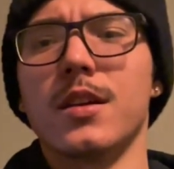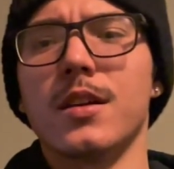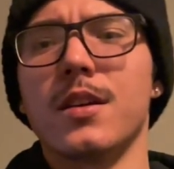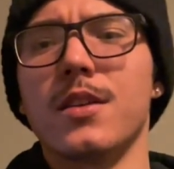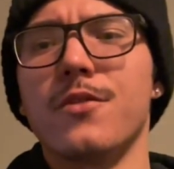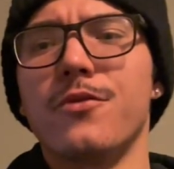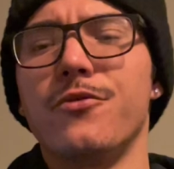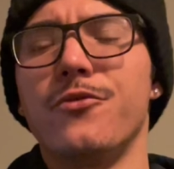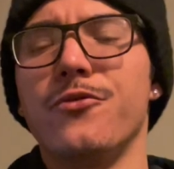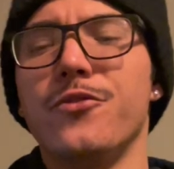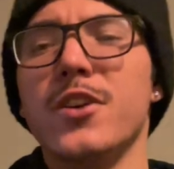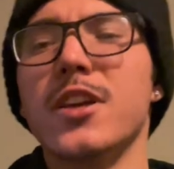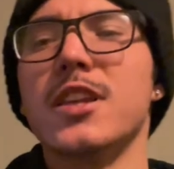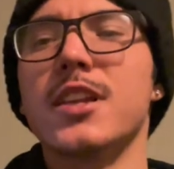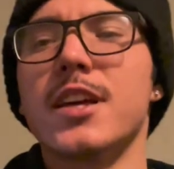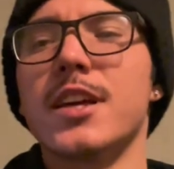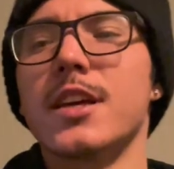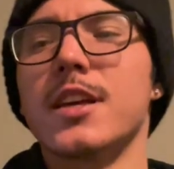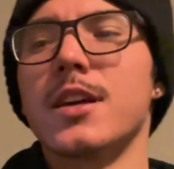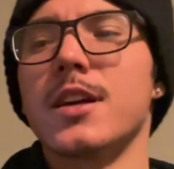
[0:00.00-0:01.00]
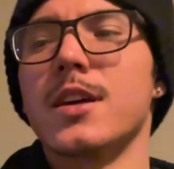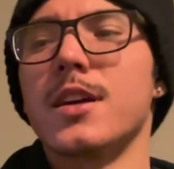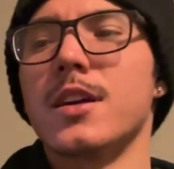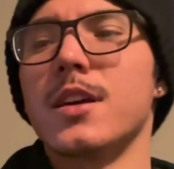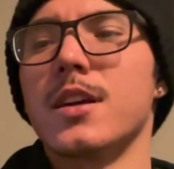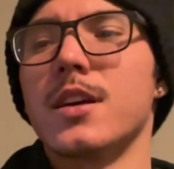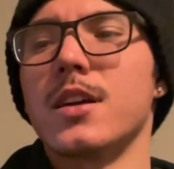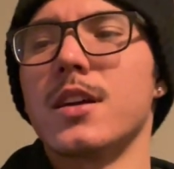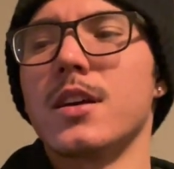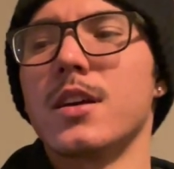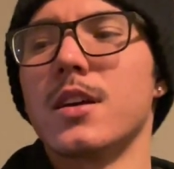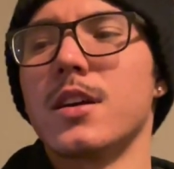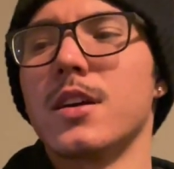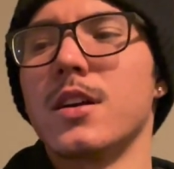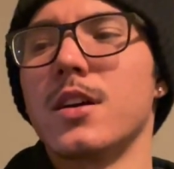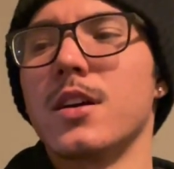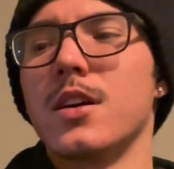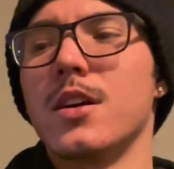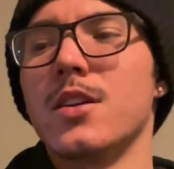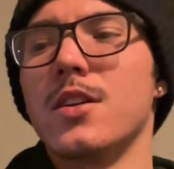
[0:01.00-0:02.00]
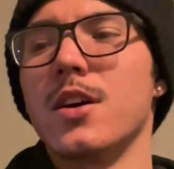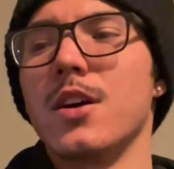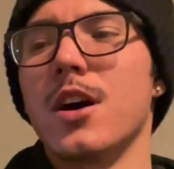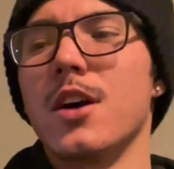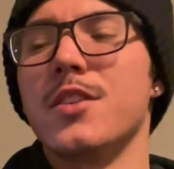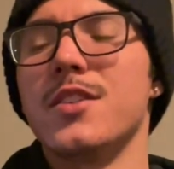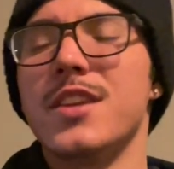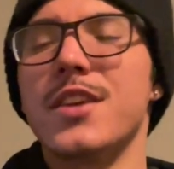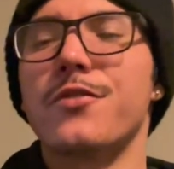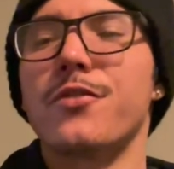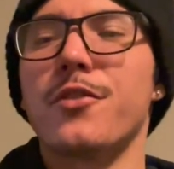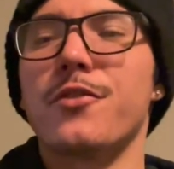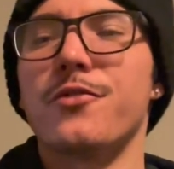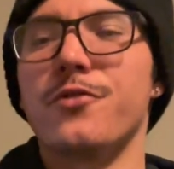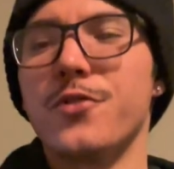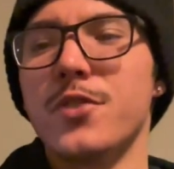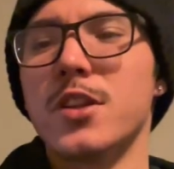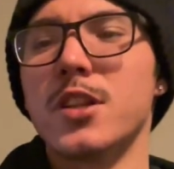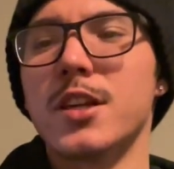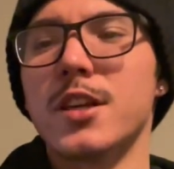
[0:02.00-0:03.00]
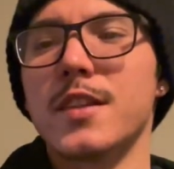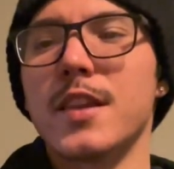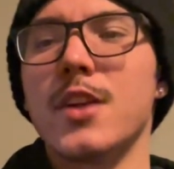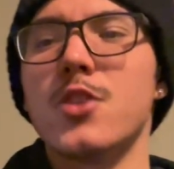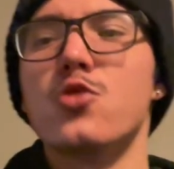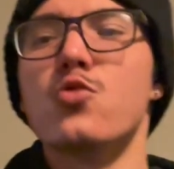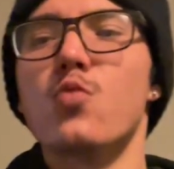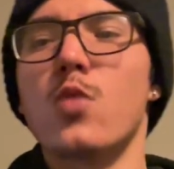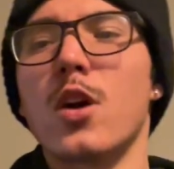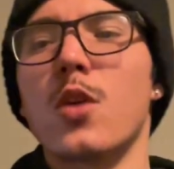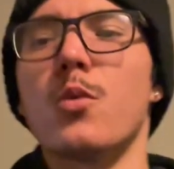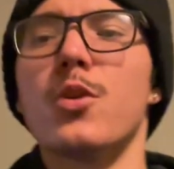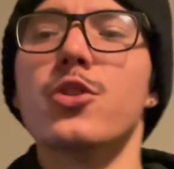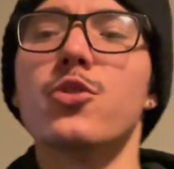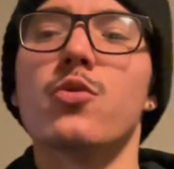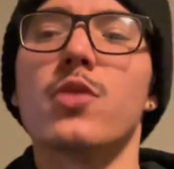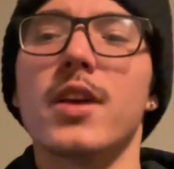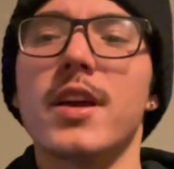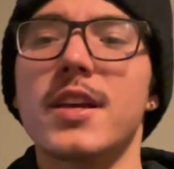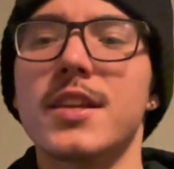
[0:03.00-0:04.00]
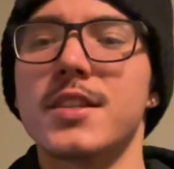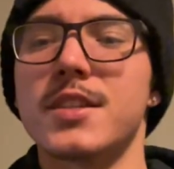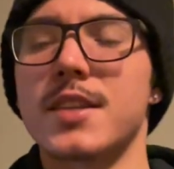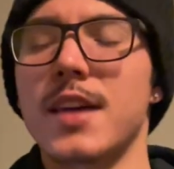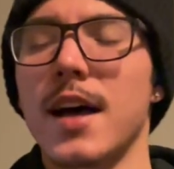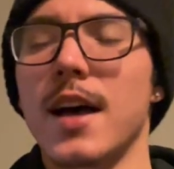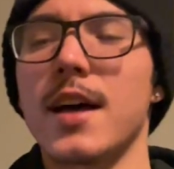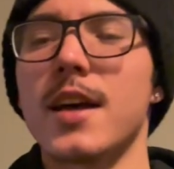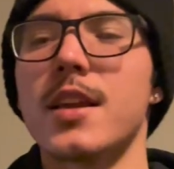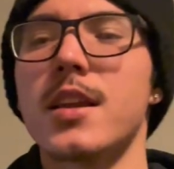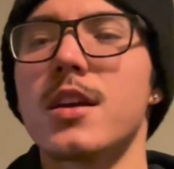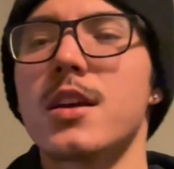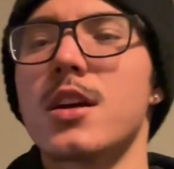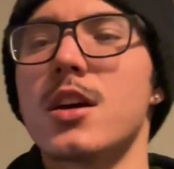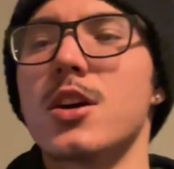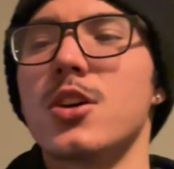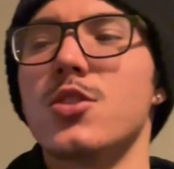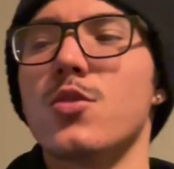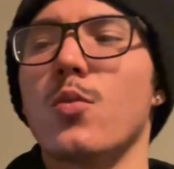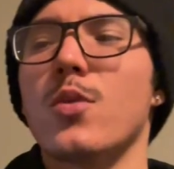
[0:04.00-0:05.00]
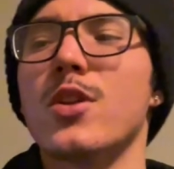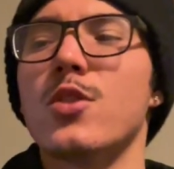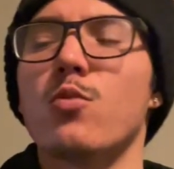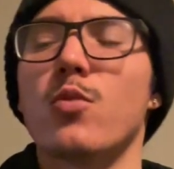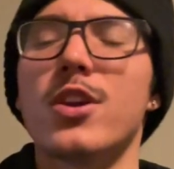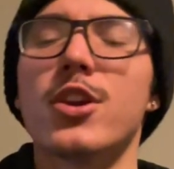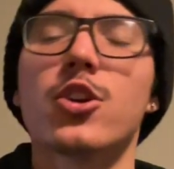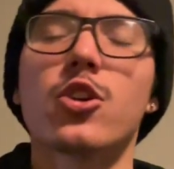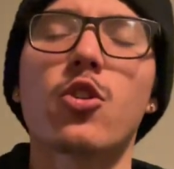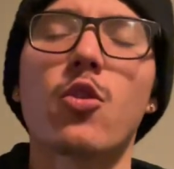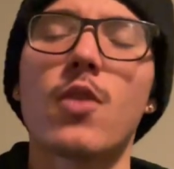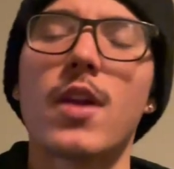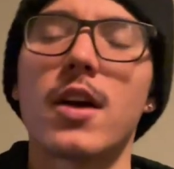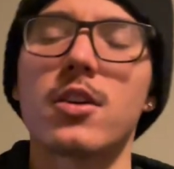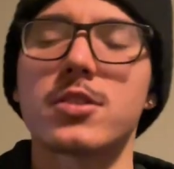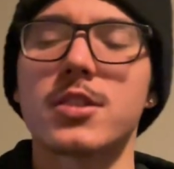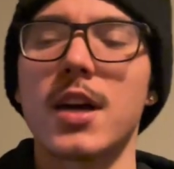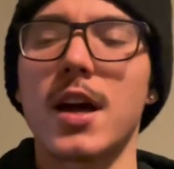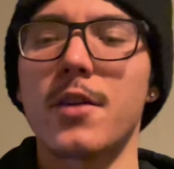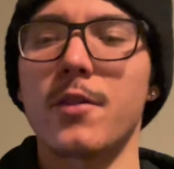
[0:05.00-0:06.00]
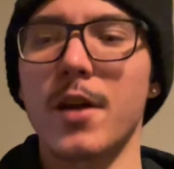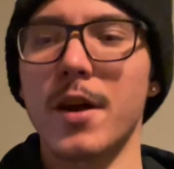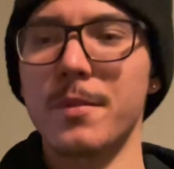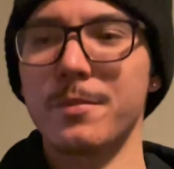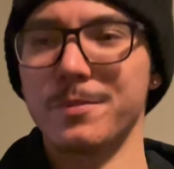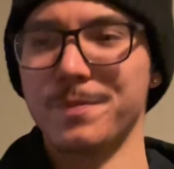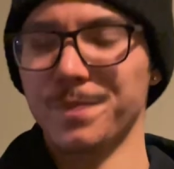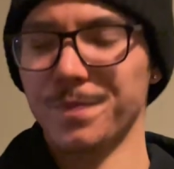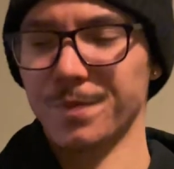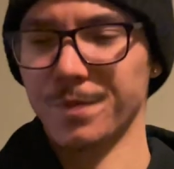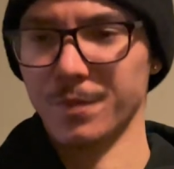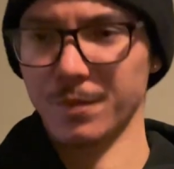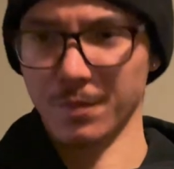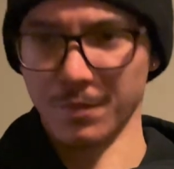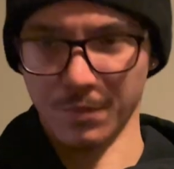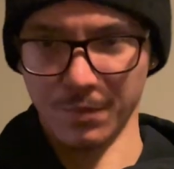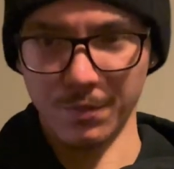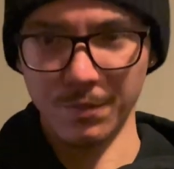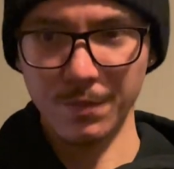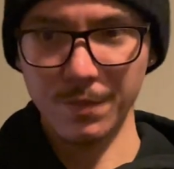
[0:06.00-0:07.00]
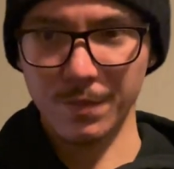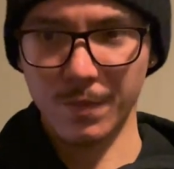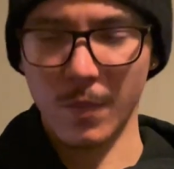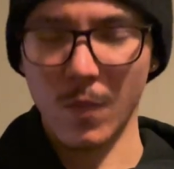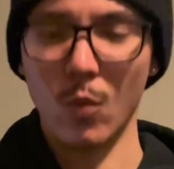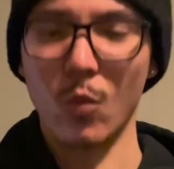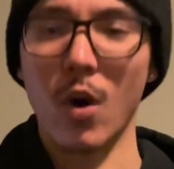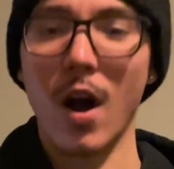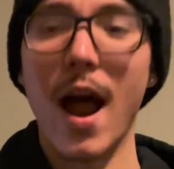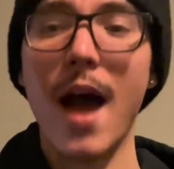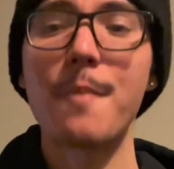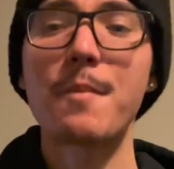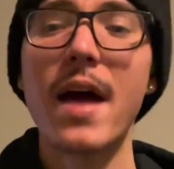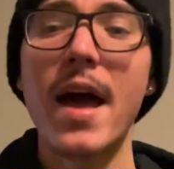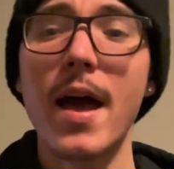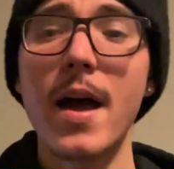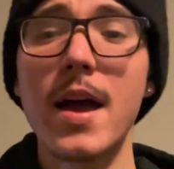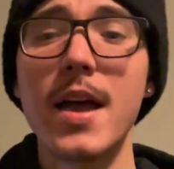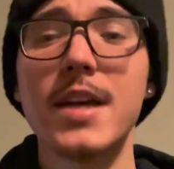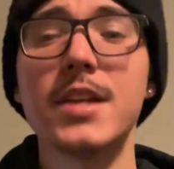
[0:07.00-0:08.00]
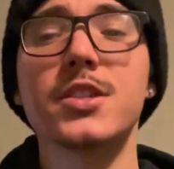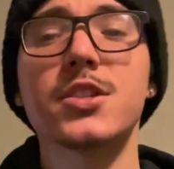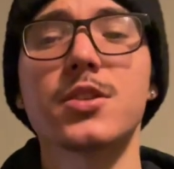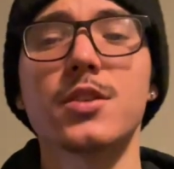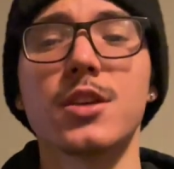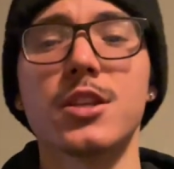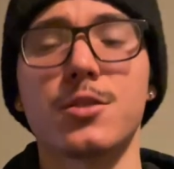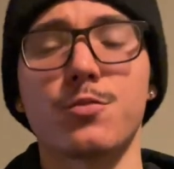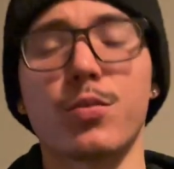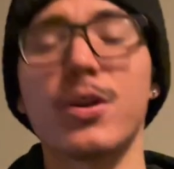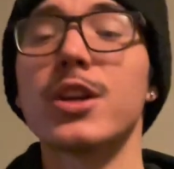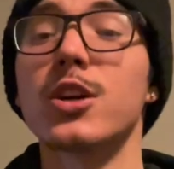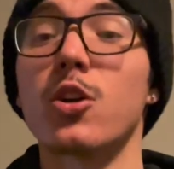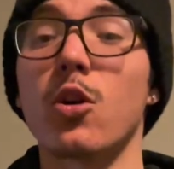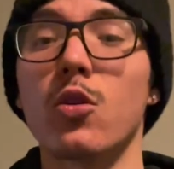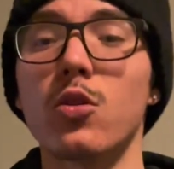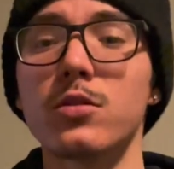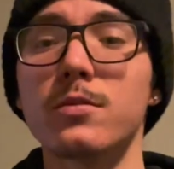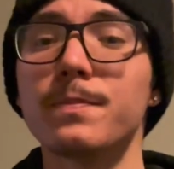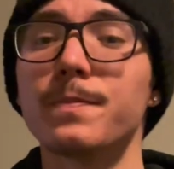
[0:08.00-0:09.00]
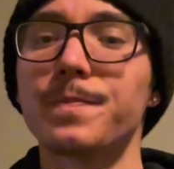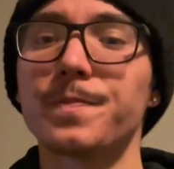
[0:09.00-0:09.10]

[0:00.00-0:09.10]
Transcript: feeling a different feeling than you were when you were inside. When you're going outside, right? Where I'm at, it's pretty cold.